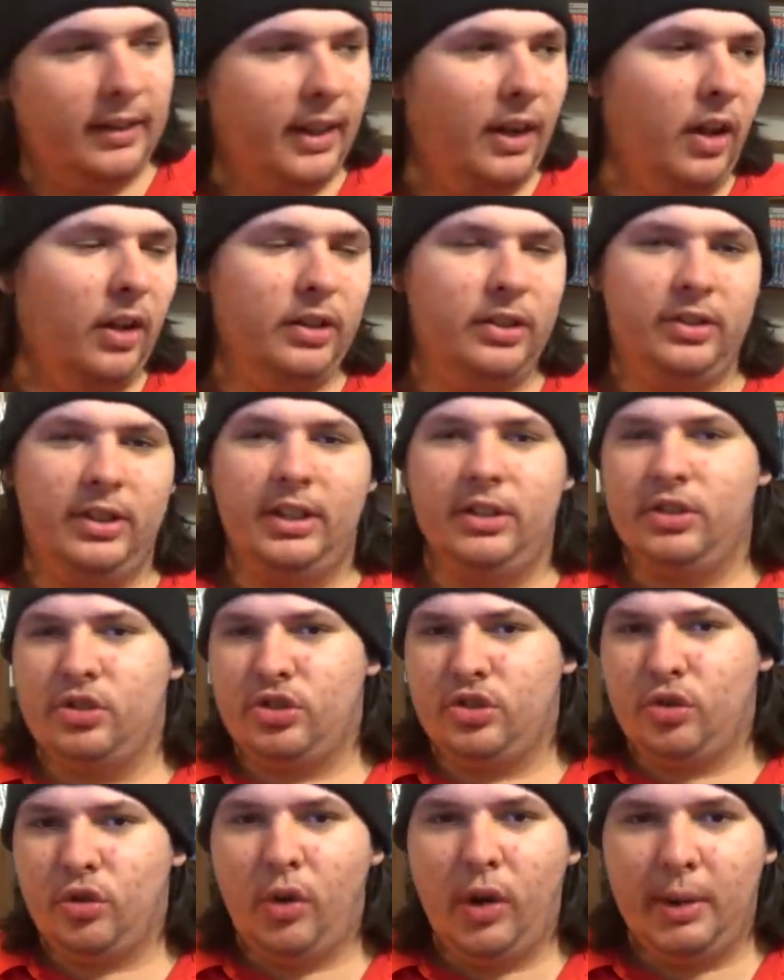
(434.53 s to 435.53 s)
They all just get
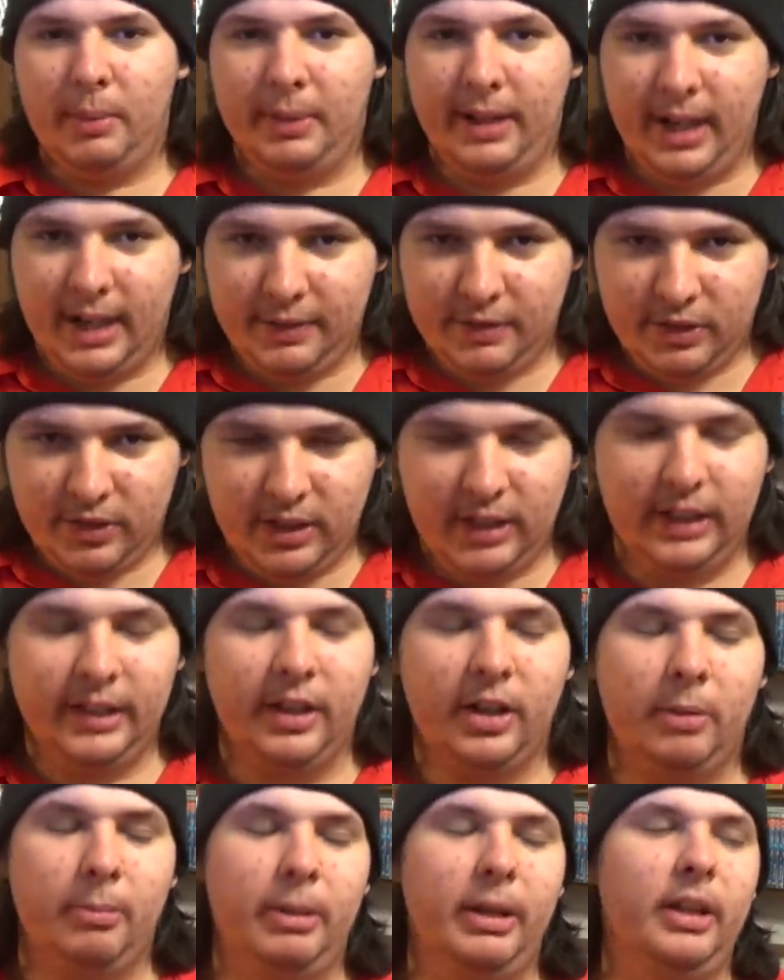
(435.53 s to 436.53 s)
destroyed without even seeing
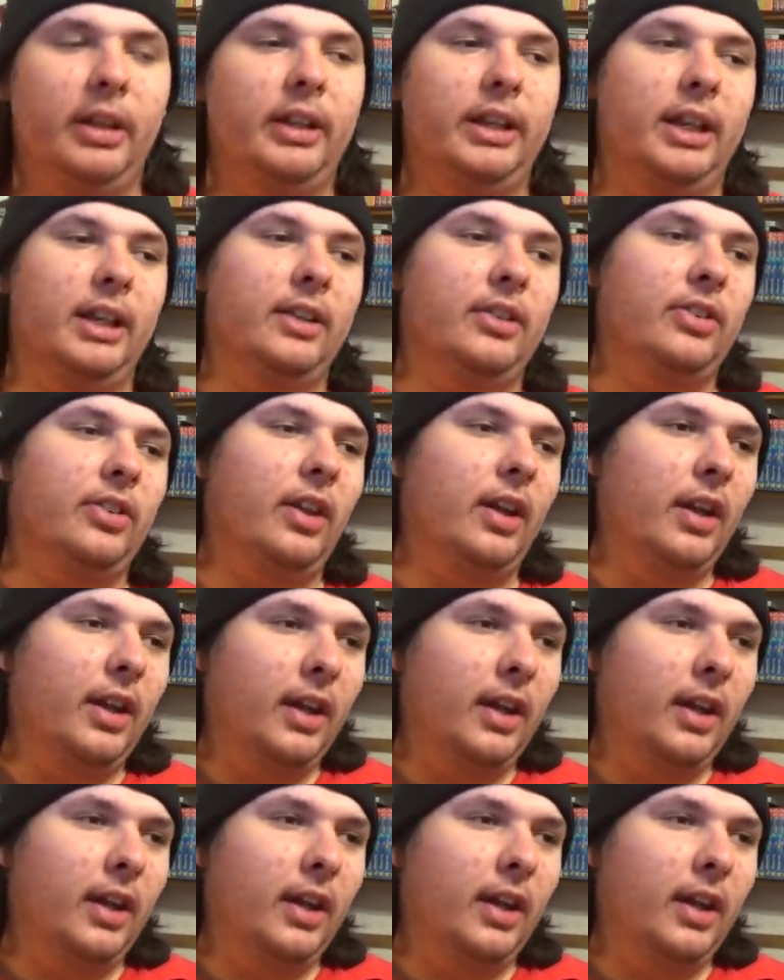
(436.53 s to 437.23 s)
their abilities,